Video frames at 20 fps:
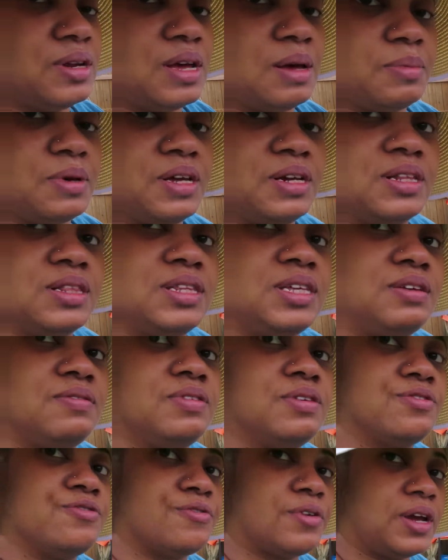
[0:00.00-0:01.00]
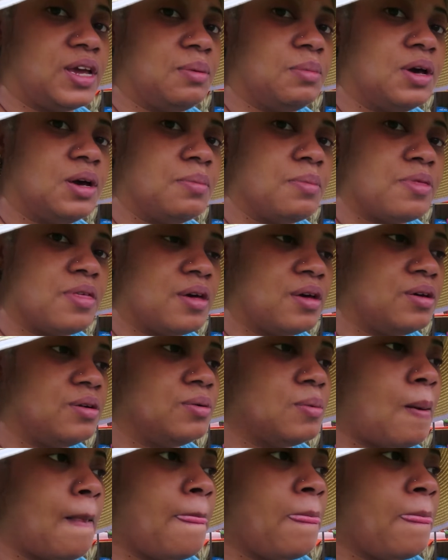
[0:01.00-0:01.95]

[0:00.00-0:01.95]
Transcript: I'm gonna leave the frame up though,